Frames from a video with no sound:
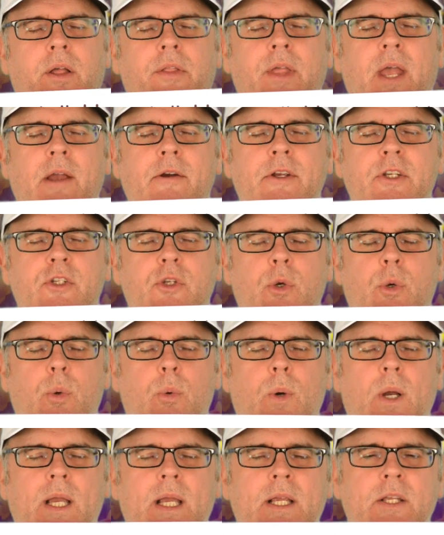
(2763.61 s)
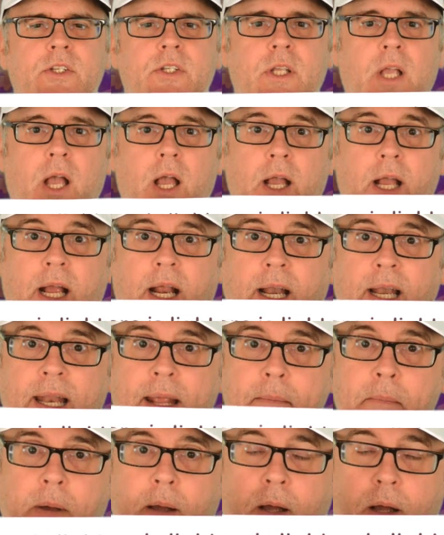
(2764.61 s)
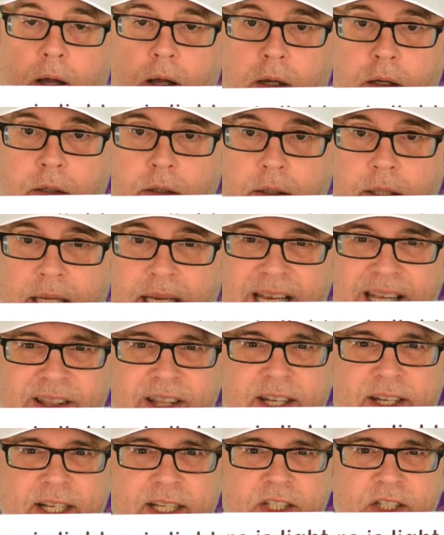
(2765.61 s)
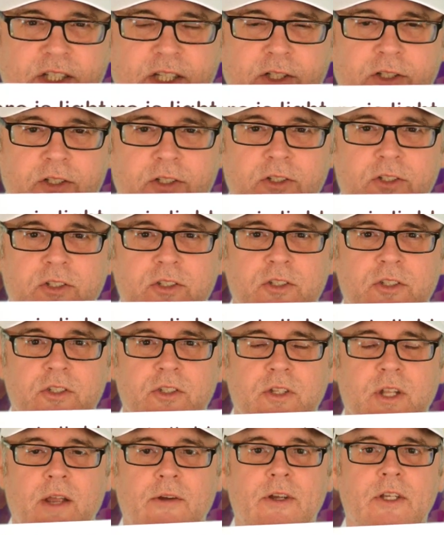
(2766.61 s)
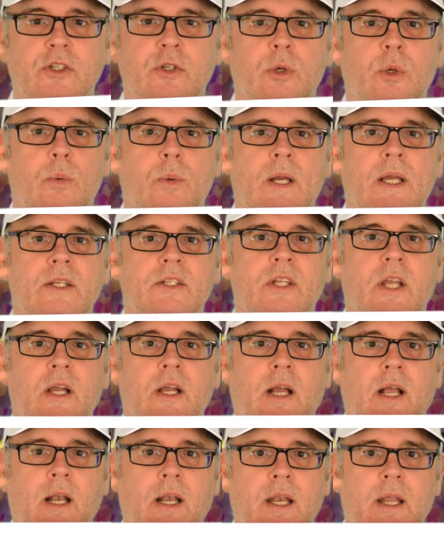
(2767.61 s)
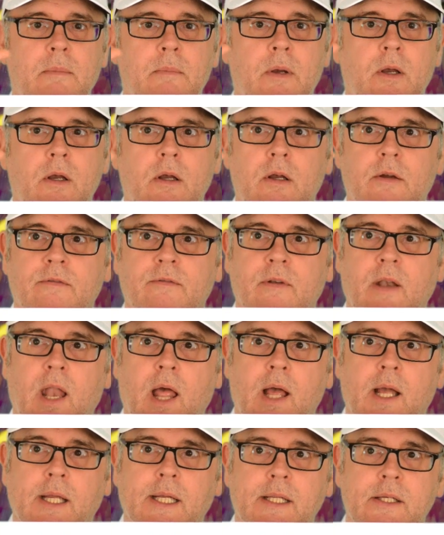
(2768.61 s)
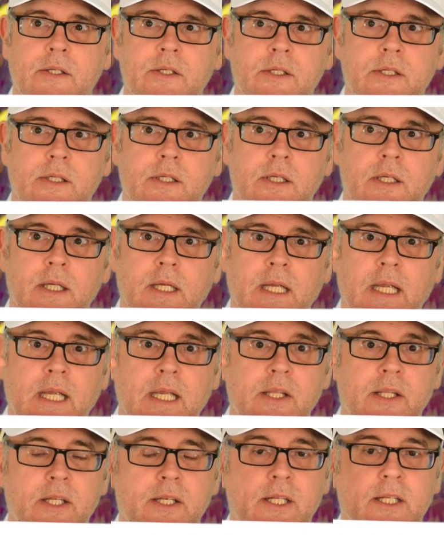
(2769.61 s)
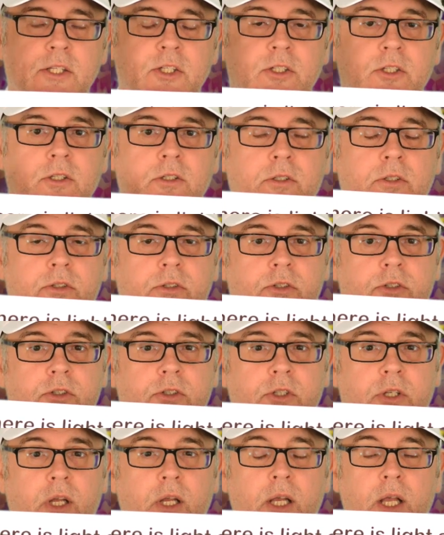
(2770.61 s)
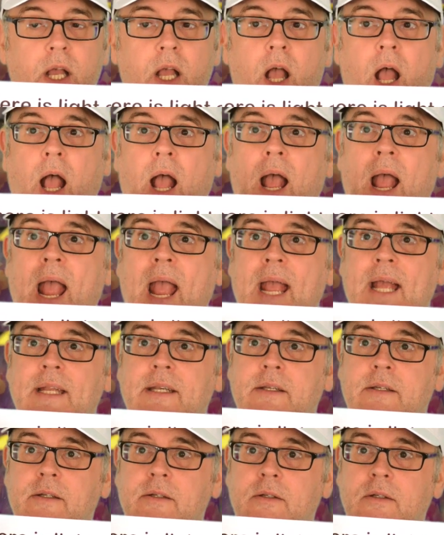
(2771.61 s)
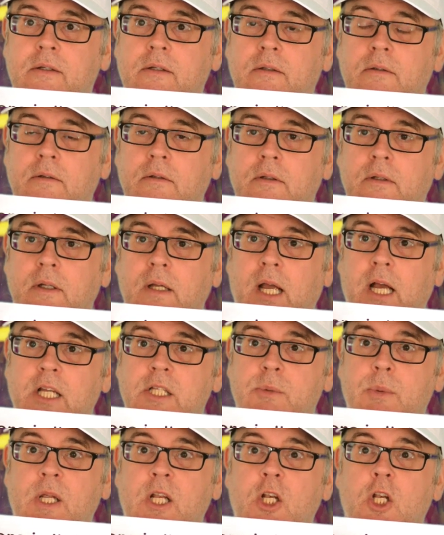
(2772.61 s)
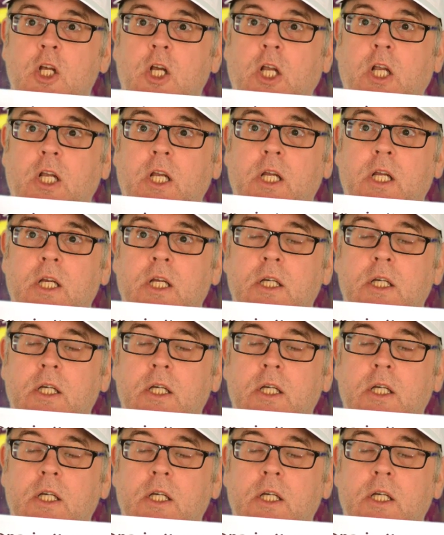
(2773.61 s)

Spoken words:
There is always a glimmer in the distance. There is always a glimmer of light in the distance ahead as we look